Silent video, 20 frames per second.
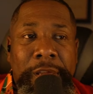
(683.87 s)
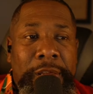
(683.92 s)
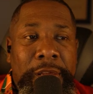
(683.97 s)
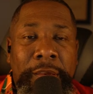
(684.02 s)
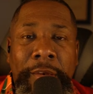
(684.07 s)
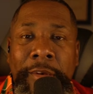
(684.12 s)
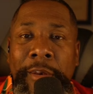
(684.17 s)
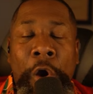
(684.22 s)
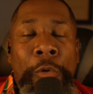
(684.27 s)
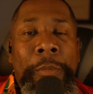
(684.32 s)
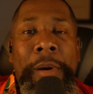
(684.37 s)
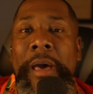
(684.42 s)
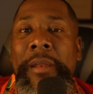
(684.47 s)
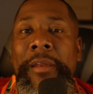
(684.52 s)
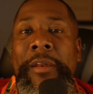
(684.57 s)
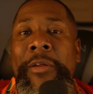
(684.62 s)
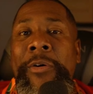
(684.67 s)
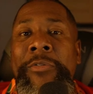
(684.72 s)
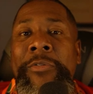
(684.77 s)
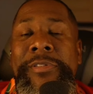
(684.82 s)

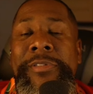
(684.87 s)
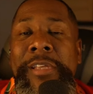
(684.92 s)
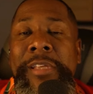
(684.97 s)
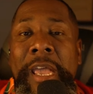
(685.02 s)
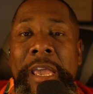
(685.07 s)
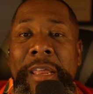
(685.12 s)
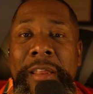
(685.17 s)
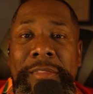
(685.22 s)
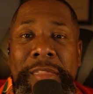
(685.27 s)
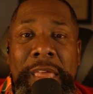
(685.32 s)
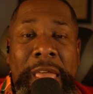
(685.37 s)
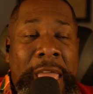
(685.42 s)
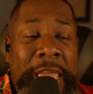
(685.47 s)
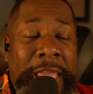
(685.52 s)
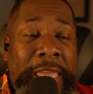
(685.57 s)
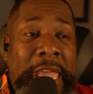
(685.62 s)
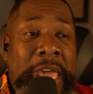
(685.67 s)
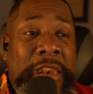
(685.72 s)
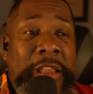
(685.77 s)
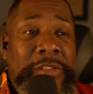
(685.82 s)
nobody don't say anything. And
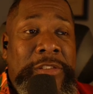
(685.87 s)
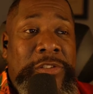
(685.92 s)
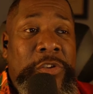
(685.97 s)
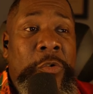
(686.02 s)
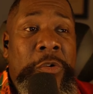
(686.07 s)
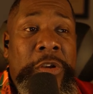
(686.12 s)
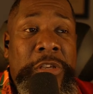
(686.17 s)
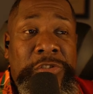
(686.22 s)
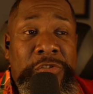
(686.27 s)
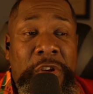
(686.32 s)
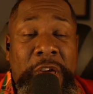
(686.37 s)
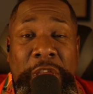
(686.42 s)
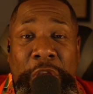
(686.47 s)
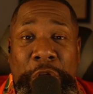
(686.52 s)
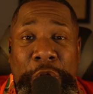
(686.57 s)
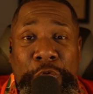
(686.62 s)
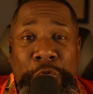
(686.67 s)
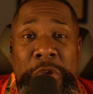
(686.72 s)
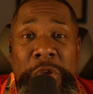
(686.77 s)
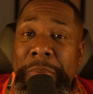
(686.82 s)
Candace Owens trying to
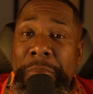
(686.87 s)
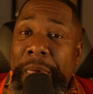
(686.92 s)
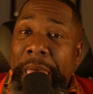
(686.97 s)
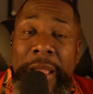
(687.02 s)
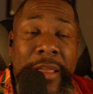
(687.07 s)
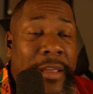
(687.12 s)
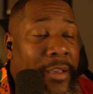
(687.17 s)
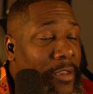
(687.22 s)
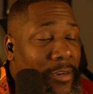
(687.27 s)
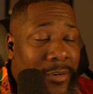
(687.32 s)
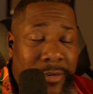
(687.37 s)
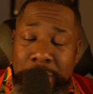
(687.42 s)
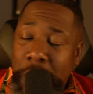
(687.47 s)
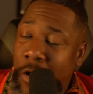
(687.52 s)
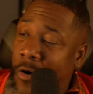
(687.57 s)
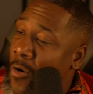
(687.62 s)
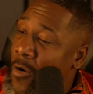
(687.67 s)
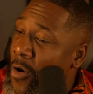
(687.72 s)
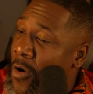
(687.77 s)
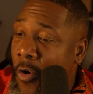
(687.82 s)
creep back.
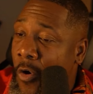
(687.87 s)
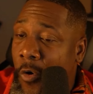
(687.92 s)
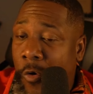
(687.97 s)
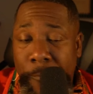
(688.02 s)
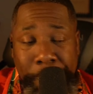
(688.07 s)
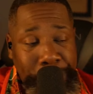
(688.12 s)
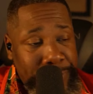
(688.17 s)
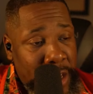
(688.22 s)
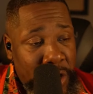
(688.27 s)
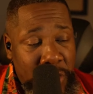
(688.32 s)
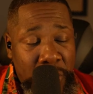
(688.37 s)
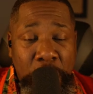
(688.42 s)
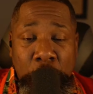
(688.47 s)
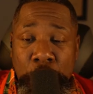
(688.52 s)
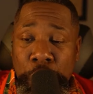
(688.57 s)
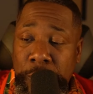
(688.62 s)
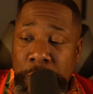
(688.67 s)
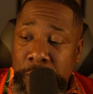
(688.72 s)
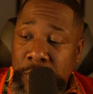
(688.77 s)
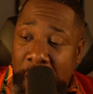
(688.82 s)
No,
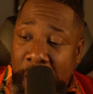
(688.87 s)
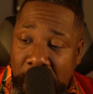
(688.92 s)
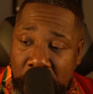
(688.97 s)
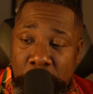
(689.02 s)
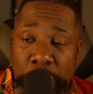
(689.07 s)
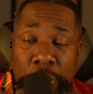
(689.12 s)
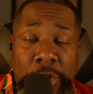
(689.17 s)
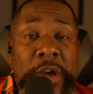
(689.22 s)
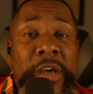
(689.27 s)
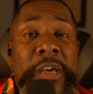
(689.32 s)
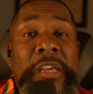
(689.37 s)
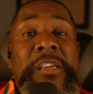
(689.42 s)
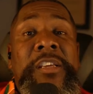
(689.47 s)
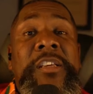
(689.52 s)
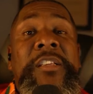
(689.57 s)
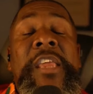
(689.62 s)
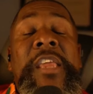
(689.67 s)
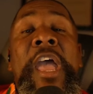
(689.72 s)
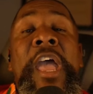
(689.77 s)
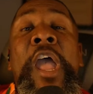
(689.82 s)
no, no.
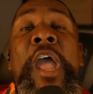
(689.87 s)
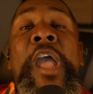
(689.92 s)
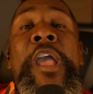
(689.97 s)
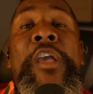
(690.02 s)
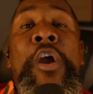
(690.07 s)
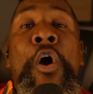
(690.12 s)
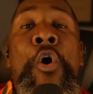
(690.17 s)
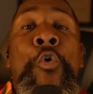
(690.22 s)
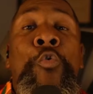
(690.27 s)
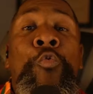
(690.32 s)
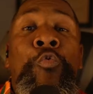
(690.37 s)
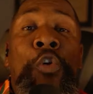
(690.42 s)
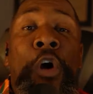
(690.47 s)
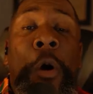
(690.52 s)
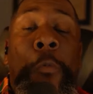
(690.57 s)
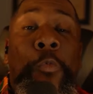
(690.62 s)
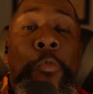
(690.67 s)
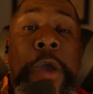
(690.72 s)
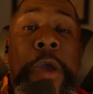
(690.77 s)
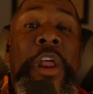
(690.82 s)
Stay your
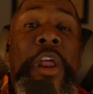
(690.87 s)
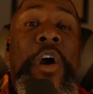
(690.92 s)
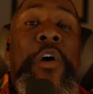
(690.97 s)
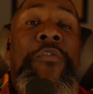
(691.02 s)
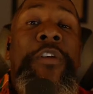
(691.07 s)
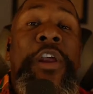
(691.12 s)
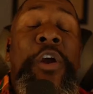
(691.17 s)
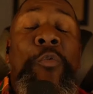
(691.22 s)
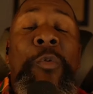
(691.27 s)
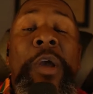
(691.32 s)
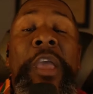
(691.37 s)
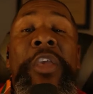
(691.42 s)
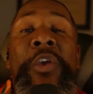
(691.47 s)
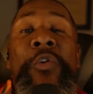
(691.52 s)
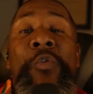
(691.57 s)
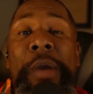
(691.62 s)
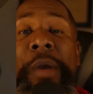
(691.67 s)
rump right over there where you